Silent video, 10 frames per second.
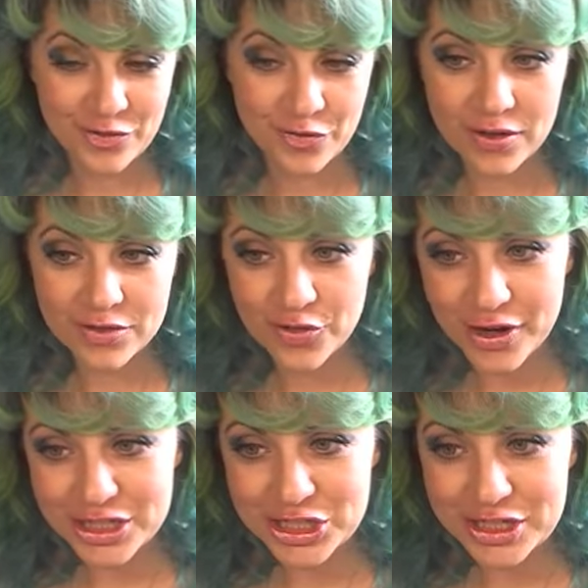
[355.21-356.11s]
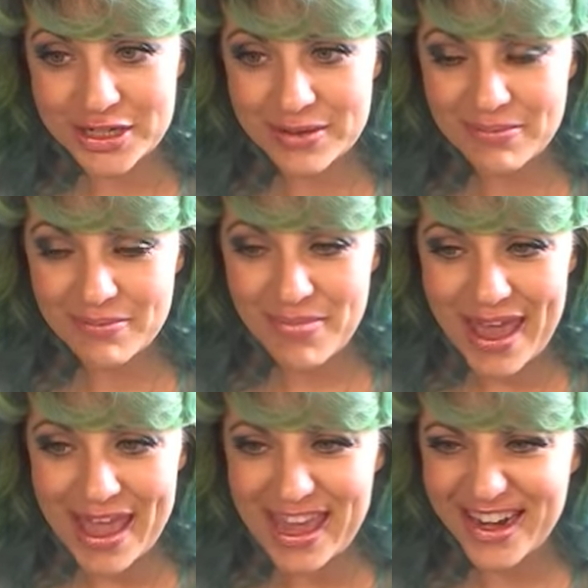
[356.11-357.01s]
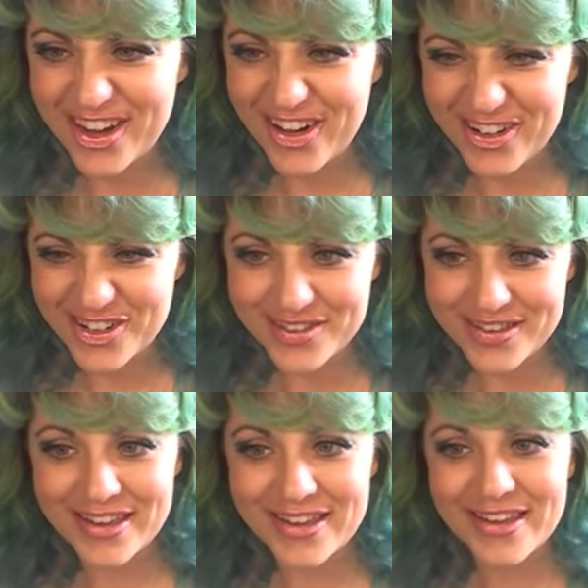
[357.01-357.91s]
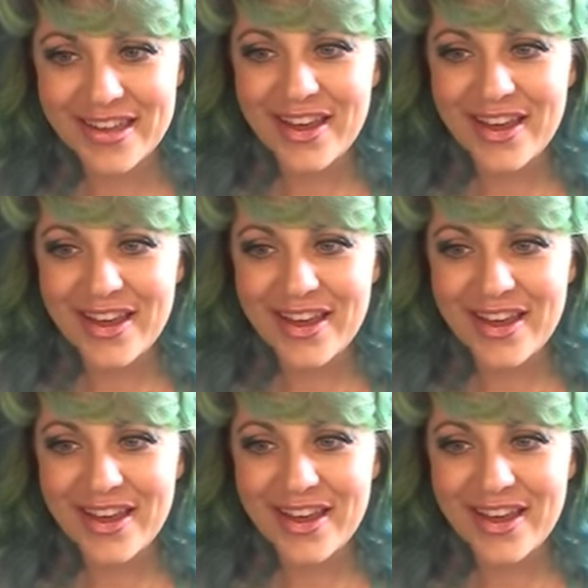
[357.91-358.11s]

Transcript: frustration, pain, cursing